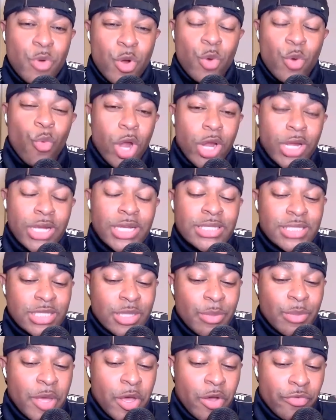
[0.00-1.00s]
more work into
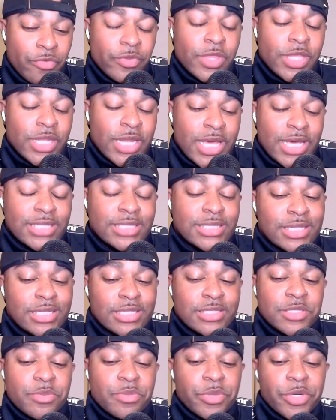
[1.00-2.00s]
the belt for the next
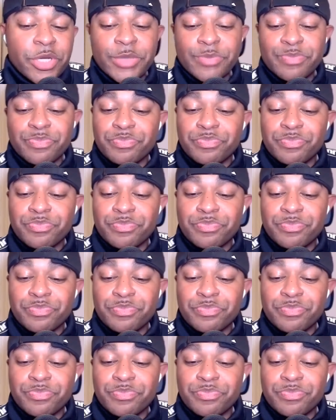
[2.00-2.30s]
season. But